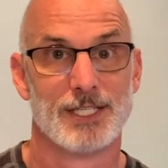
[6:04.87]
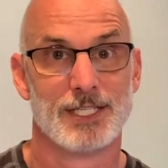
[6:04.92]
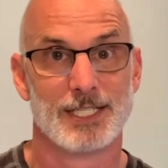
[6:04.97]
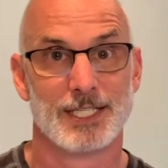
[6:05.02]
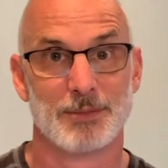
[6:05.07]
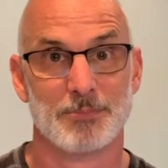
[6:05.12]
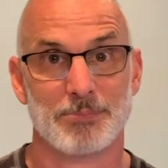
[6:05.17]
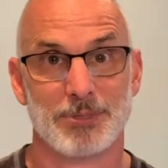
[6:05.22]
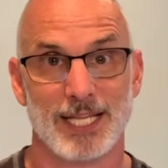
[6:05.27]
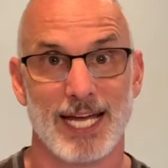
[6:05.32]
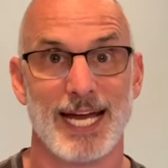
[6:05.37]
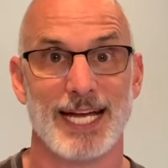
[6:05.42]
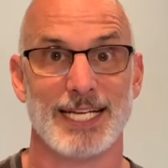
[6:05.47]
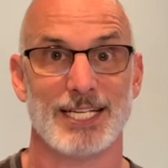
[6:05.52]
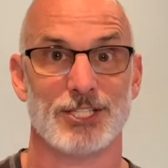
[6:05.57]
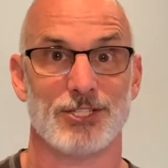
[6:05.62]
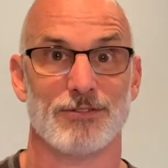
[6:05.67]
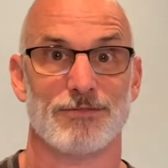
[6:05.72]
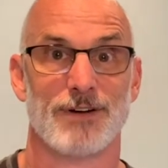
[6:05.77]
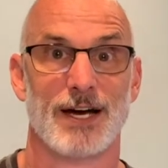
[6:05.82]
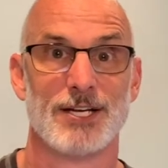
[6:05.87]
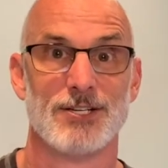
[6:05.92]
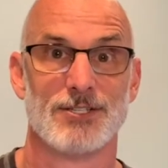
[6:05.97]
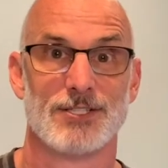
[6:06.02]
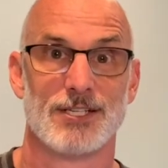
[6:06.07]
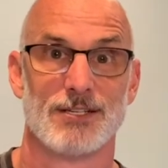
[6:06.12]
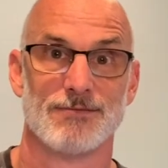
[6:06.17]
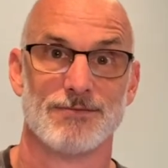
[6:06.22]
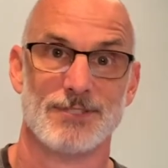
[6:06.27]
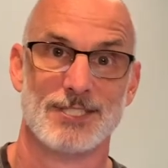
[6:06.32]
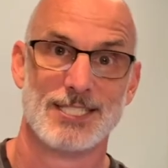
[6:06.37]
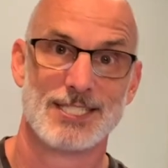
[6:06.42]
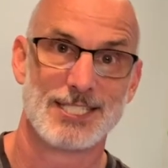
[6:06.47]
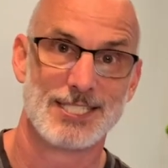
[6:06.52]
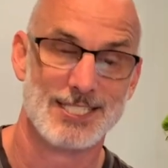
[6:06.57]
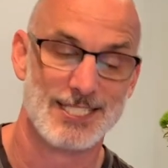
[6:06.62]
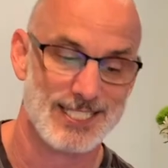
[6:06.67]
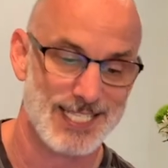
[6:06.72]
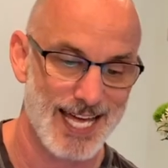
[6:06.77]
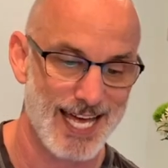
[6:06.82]
complaining? Do you find yourself
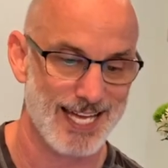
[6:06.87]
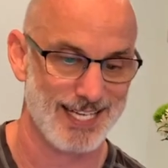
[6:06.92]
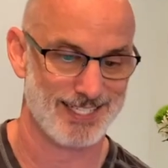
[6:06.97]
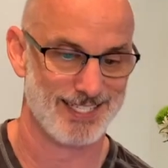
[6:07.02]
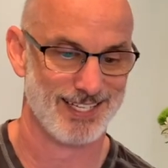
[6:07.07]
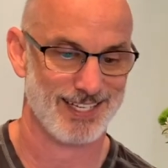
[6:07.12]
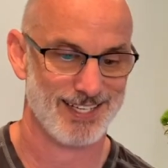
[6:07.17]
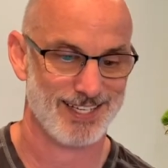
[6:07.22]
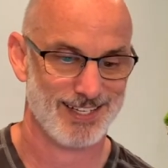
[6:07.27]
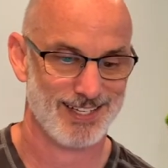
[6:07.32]
discontent?